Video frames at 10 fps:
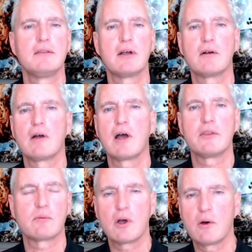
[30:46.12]
they're on
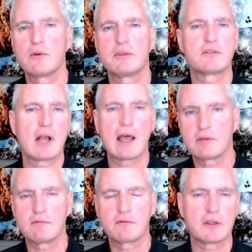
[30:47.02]
the road they're
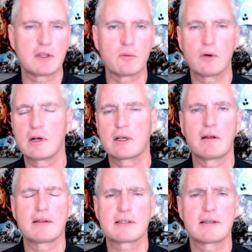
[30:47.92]
traveling for their work and
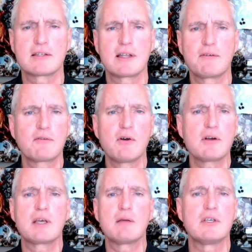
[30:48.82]
all this kind of stuff of
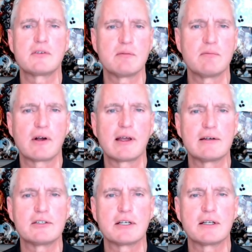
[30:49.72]
course i'm using more
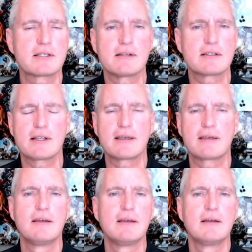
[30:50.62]
energy it's, it's like